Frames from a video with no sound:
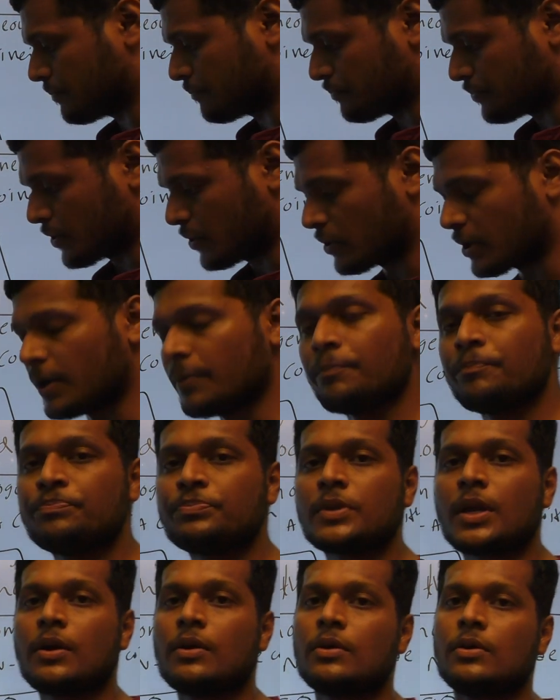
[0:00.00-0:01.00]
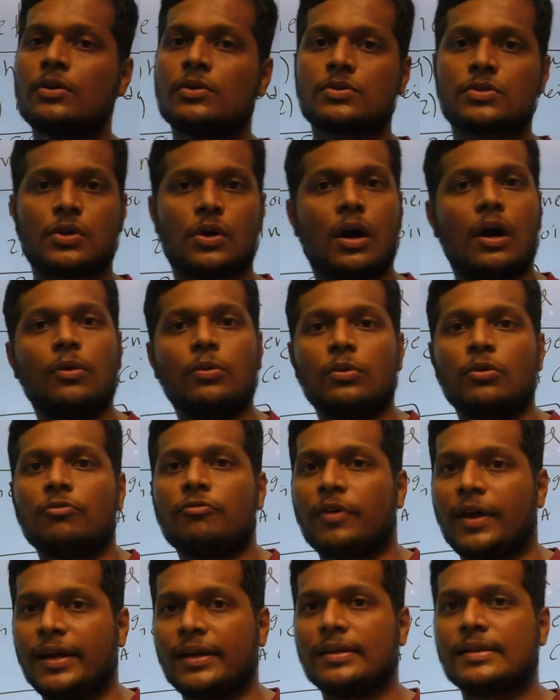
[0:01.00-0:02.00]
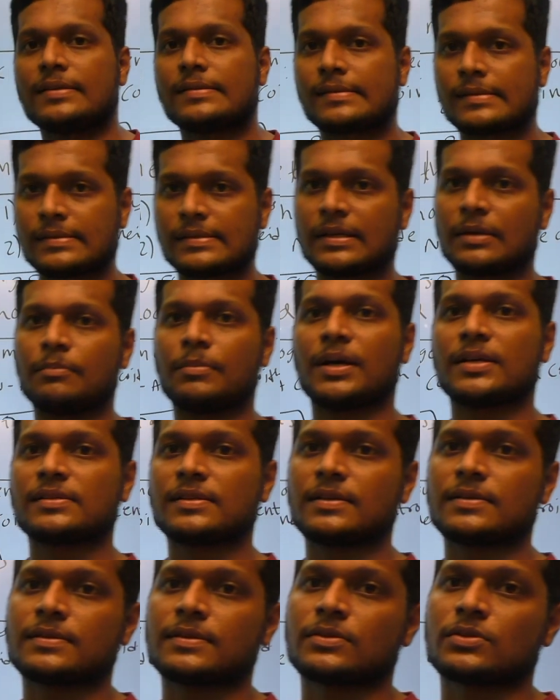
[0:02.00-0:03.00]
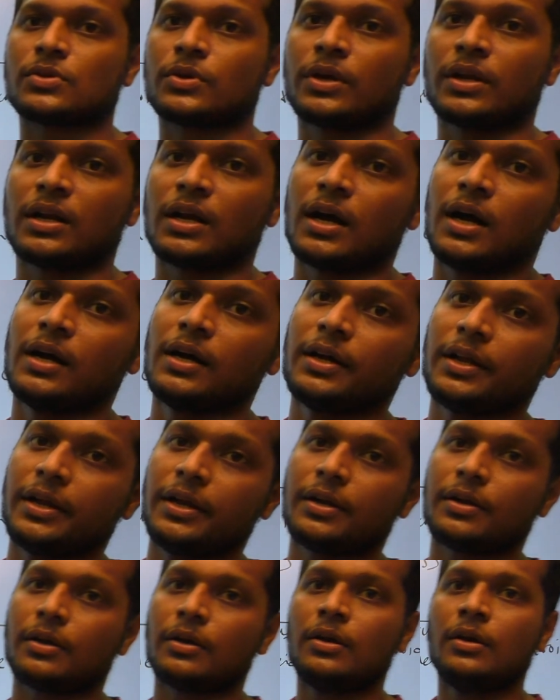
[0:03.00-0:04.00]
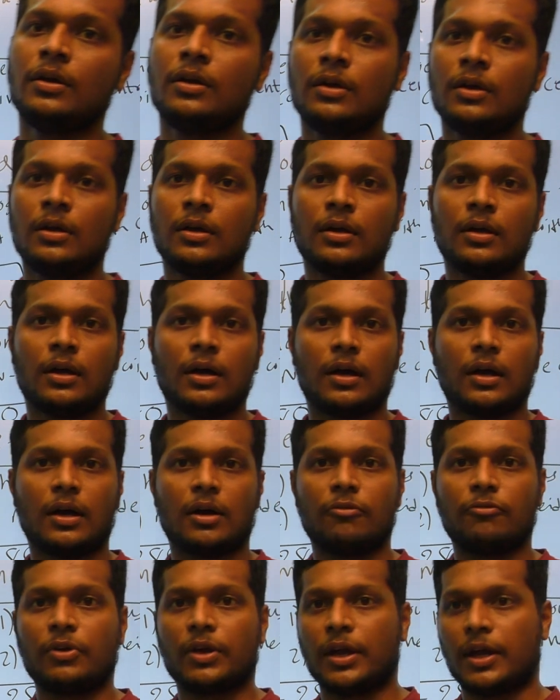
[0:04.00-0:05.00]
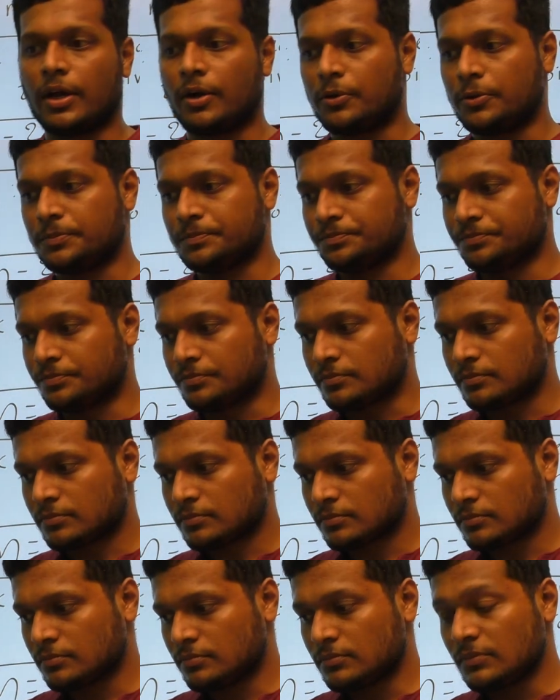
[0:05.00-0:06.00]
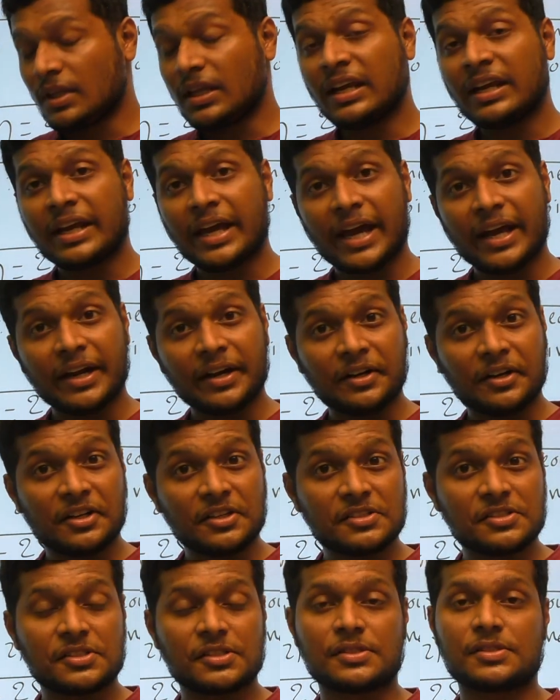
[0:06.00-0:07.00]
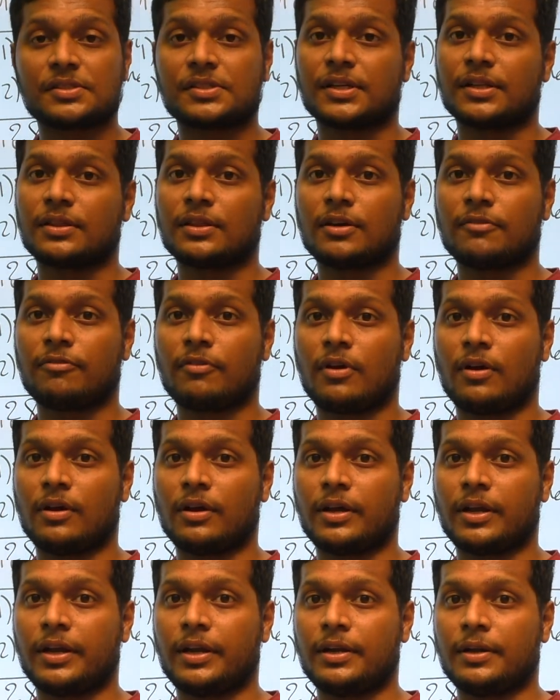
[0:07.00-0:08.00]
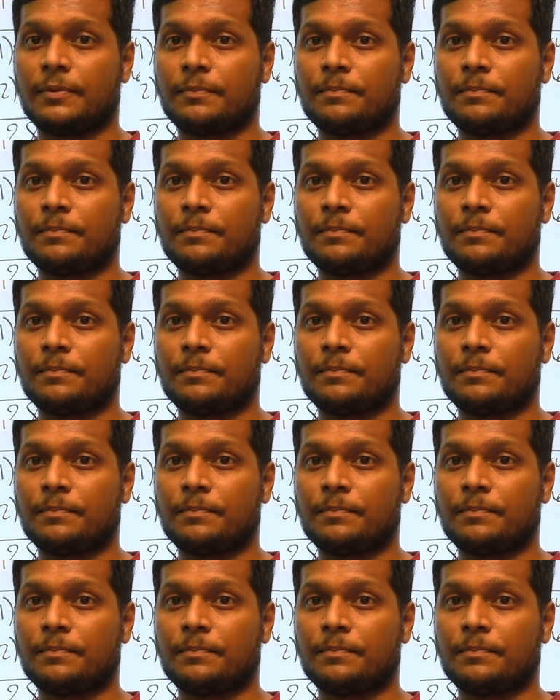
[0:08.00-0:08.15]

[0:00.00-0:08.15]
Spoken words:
Okay, so how to find this sigma CC? So in concrete we have characteristic strength of concrete,